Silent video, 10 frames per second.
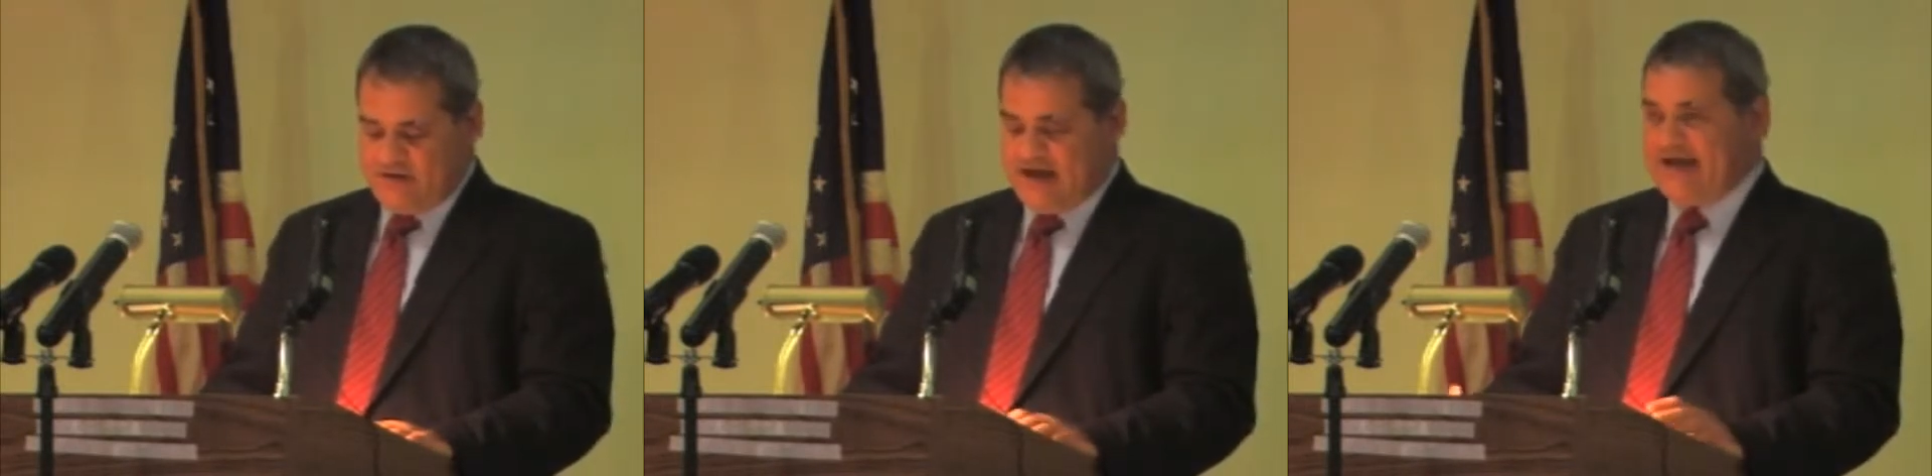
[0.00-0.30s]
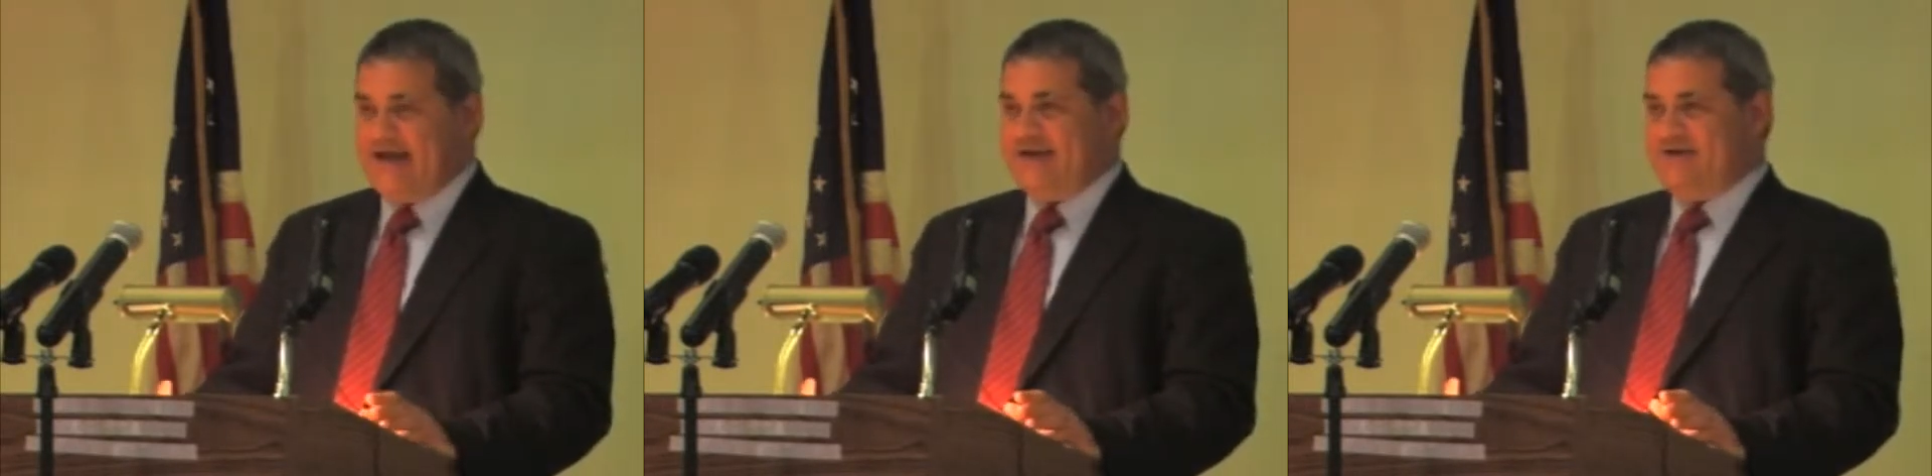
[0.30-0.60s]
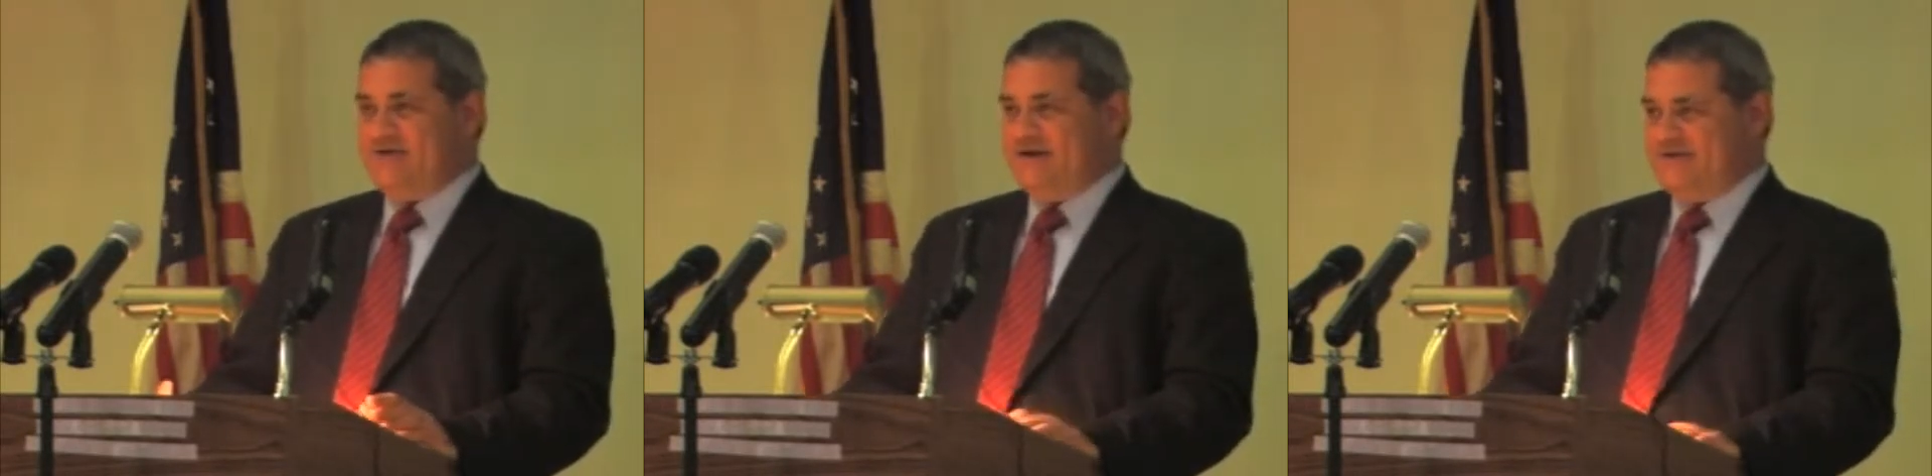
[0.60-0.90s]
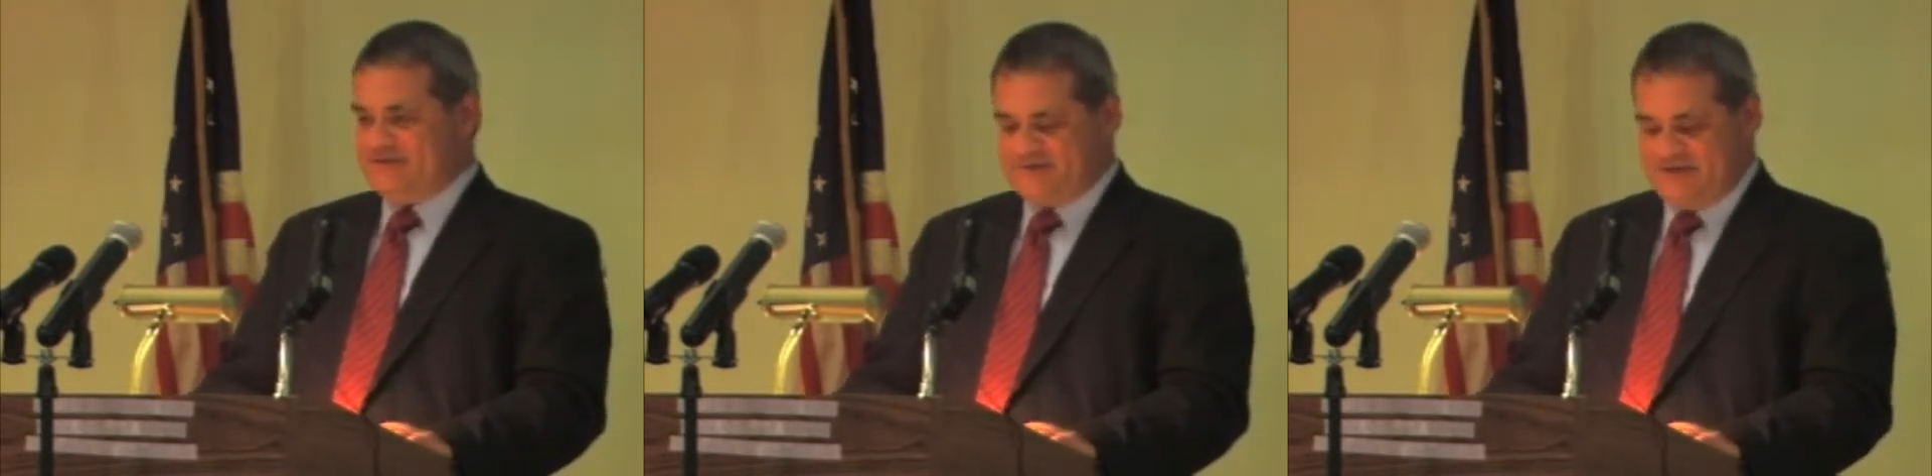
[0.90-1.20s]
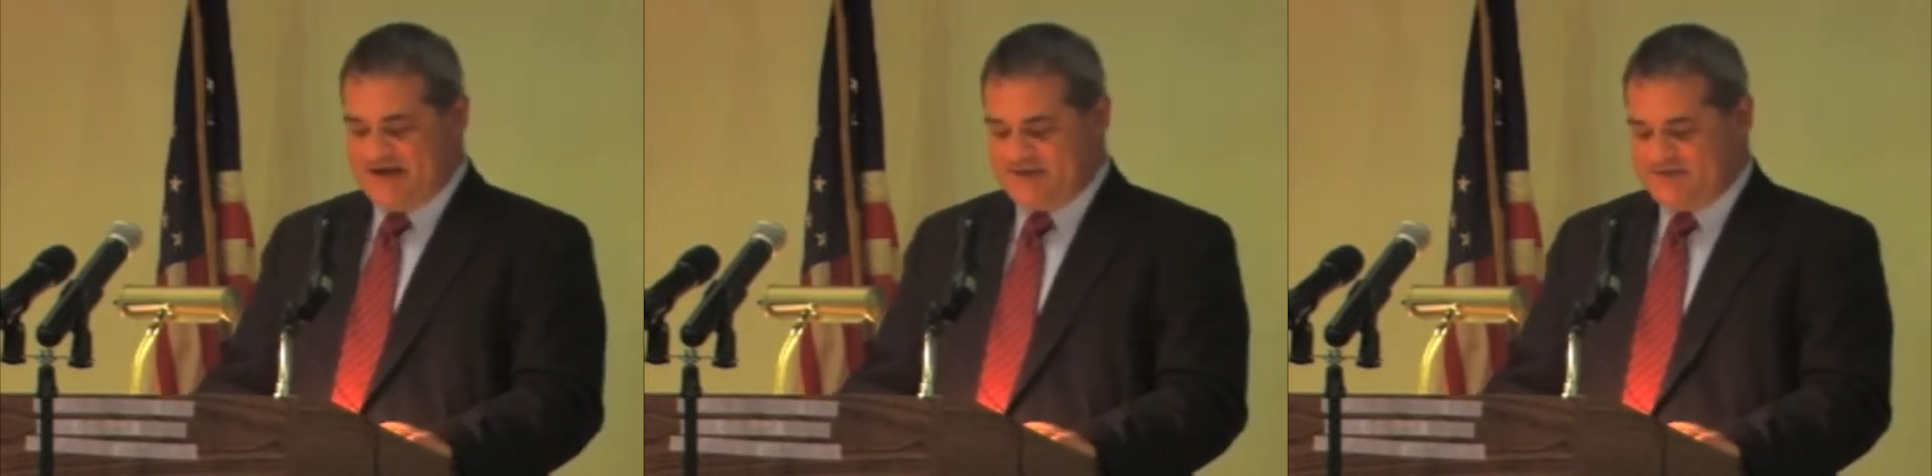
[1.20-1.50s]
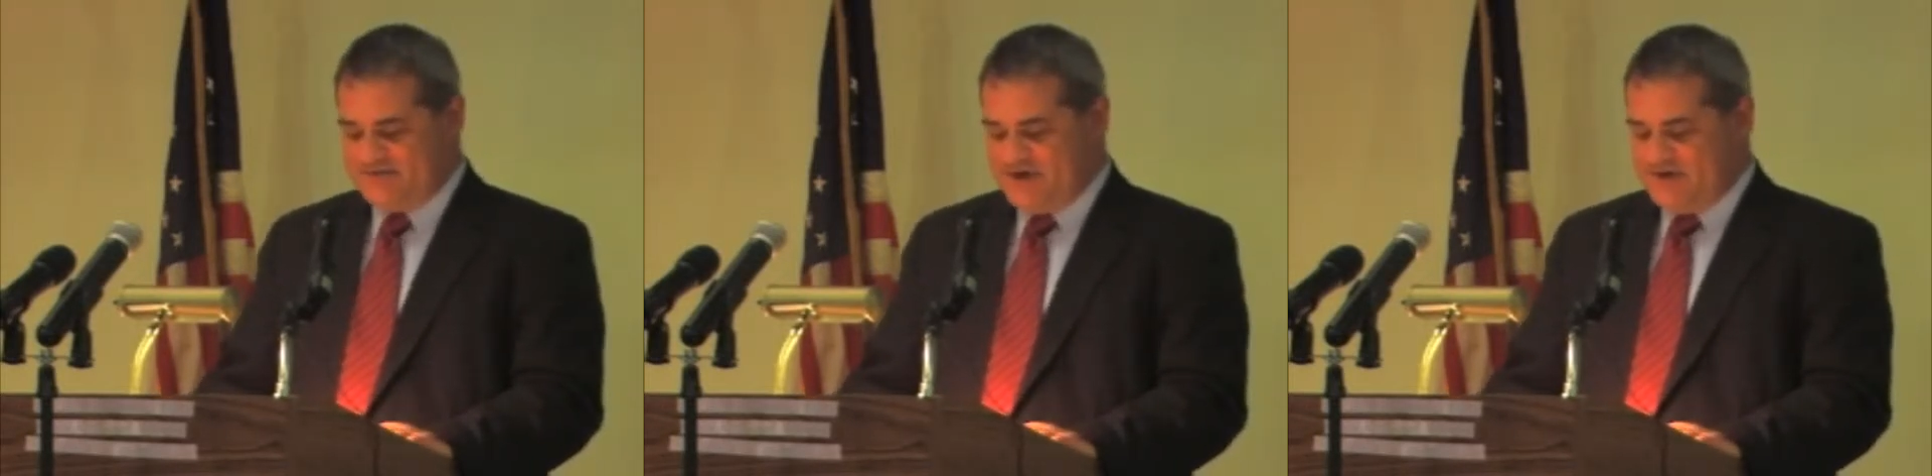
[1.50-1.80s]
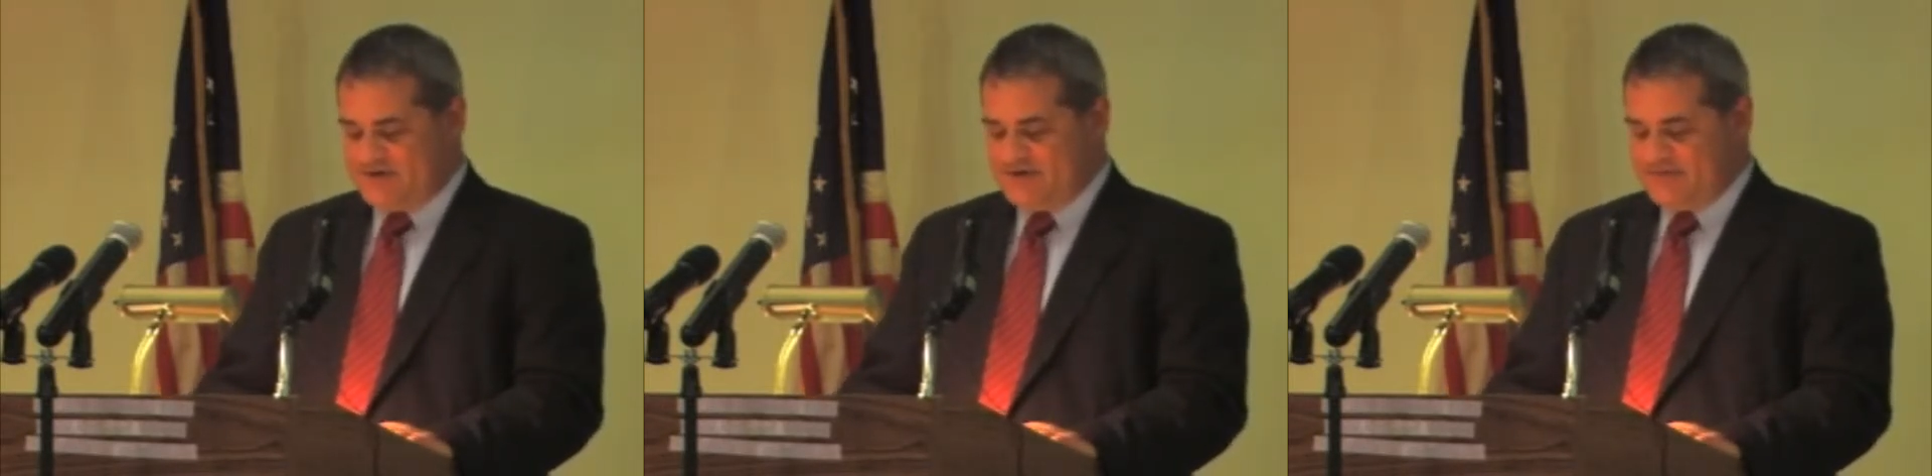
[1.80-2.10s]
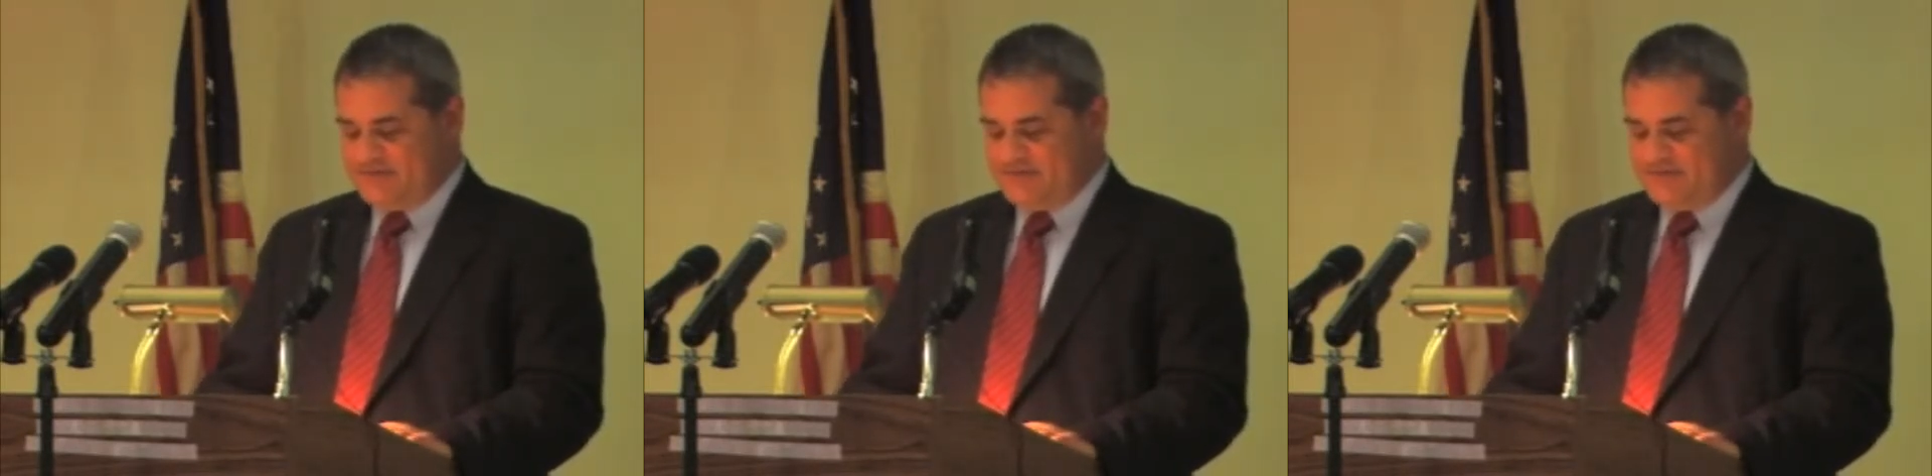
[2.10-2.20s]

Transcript: I can't do any of this without your vote.